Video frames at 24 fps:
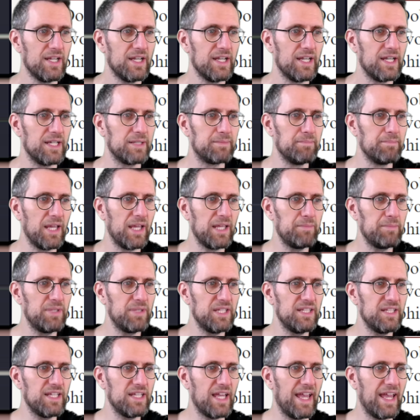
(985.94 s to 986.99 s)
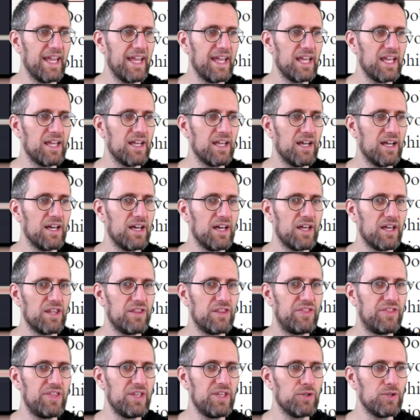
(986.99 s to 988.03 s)
It may be a
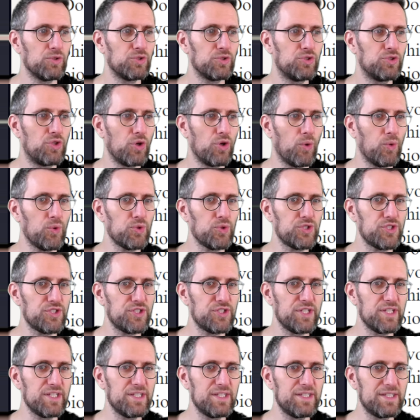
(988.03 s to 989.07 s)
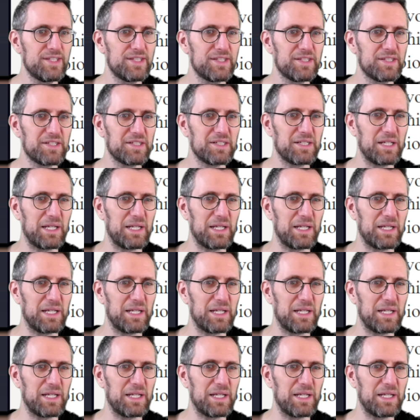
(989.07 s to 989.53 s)
Theodosius